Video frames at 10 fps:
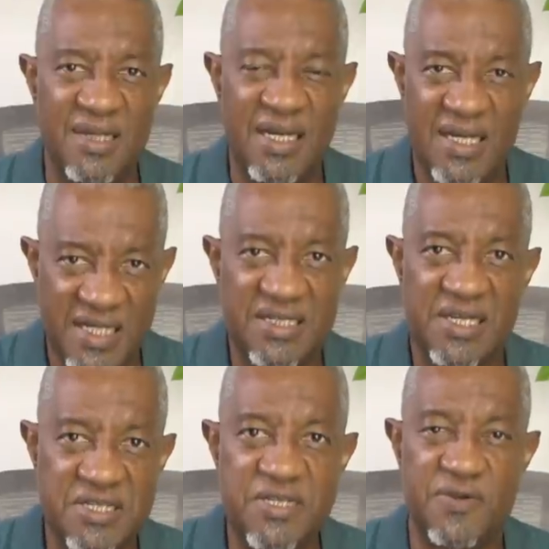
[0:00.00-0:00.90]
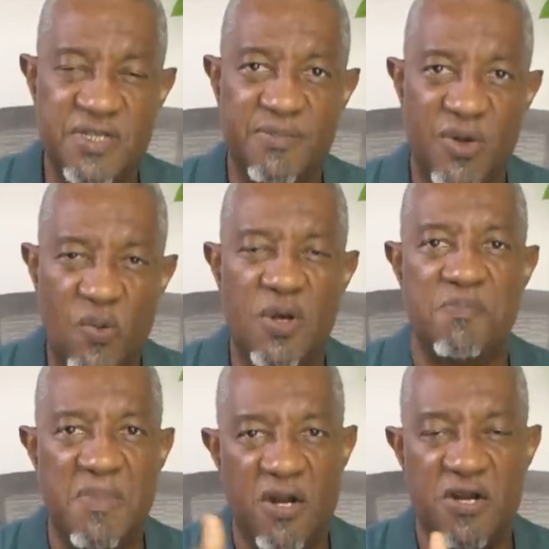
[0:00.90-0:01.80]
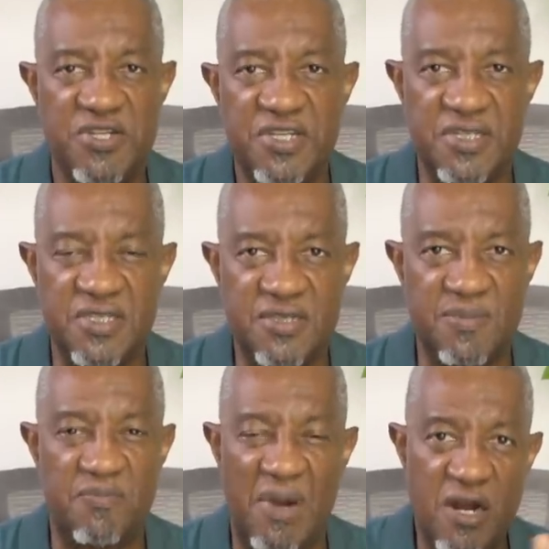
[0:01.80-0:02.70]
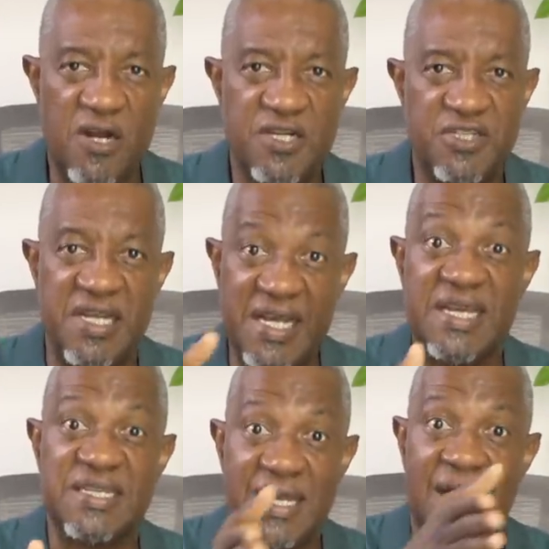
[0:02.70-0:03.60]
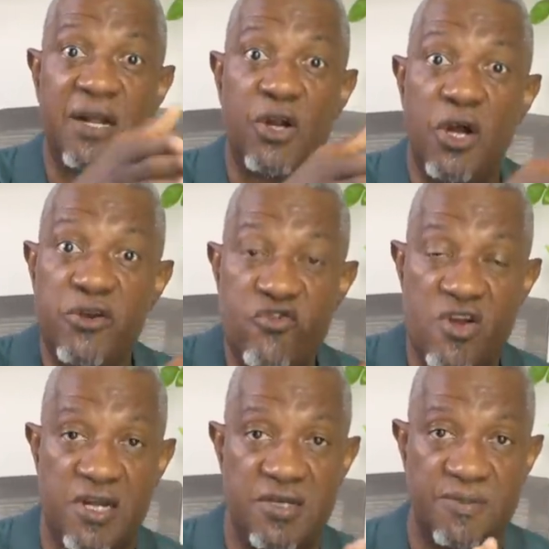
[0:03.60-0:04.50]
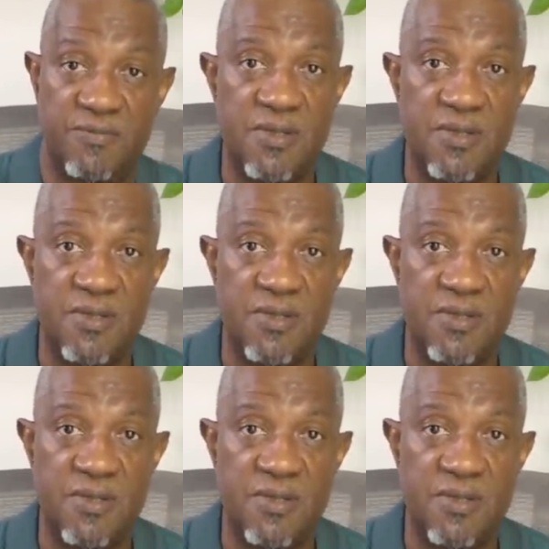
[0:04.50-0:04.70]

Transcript: And let's get serious about what marriage is. Marriage is a contract.